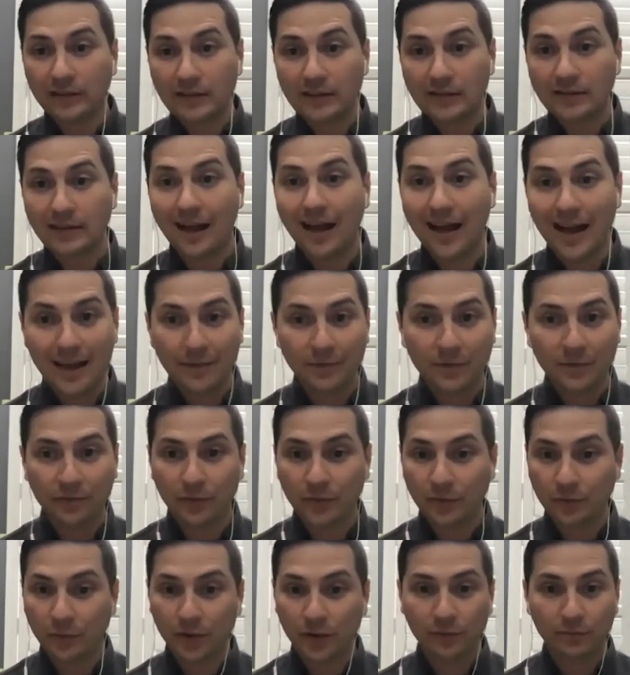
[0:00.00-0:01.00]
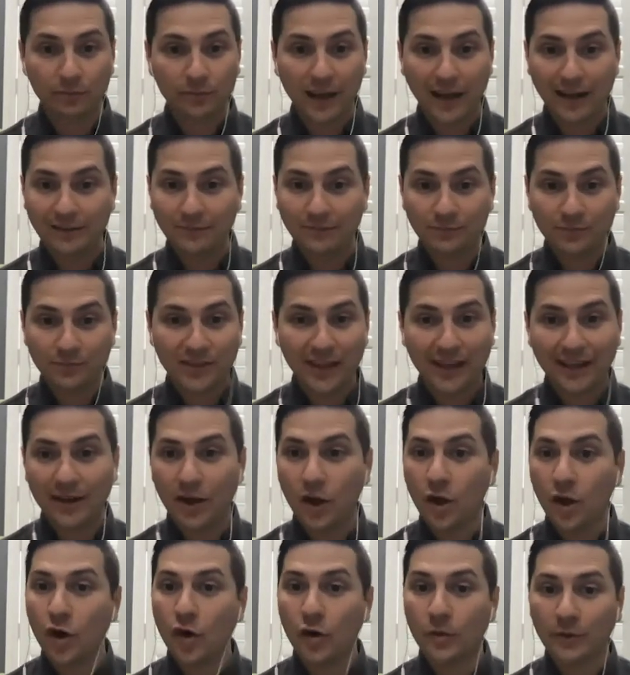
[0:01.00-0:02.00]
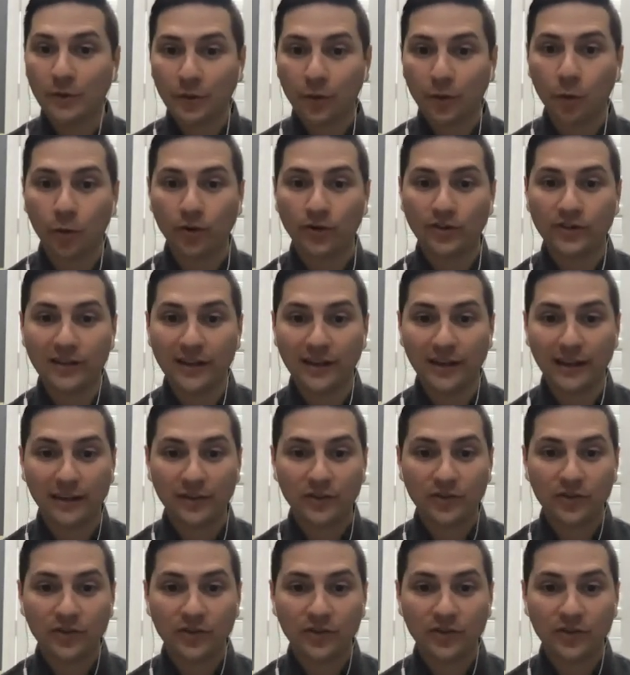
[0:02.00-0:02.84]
this time of when we're kind of staying at home and quarantining.